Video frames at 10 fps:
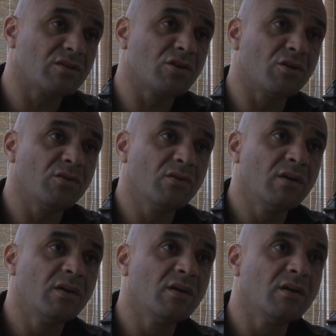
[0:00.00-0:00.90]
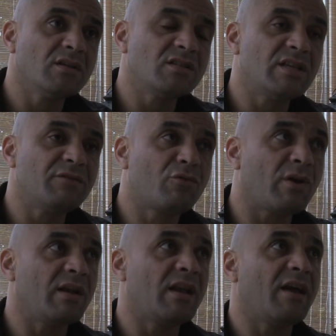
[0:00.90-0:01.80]
So Steve
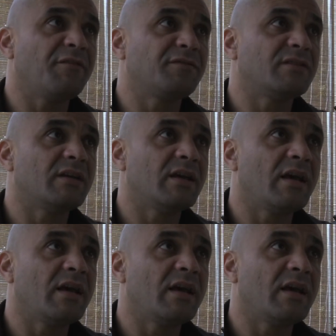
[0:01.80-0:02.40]
Gritt left,